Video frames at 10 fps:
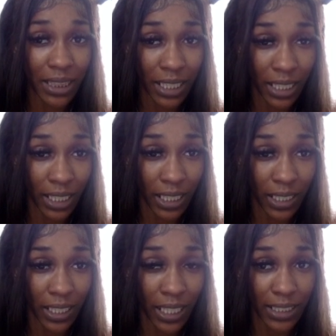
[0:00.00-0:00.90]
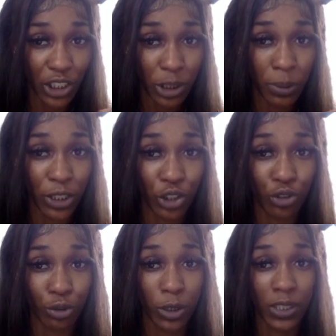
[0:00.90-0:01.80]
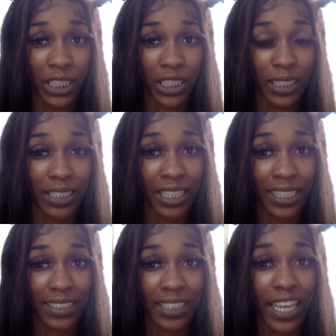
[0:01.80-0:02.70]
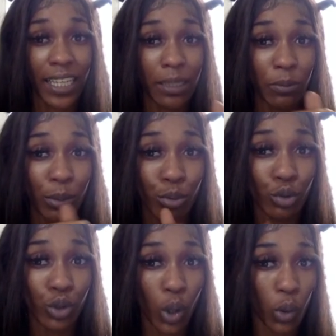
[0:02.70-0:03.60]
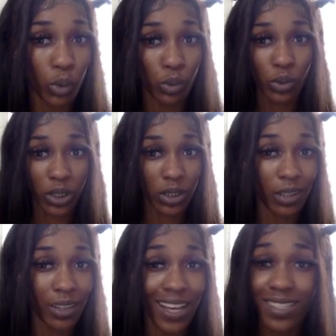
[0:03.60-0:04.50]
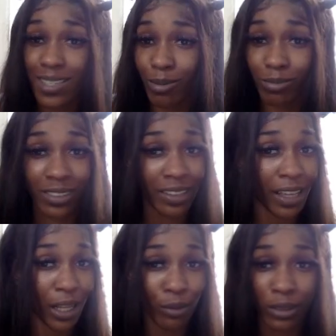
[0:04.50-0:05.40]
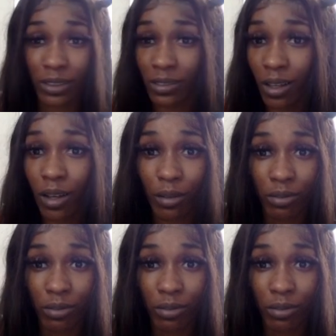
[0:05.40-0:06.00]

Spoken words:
thing that she been drawing. It's like taking people's souls. That's some scary stuff.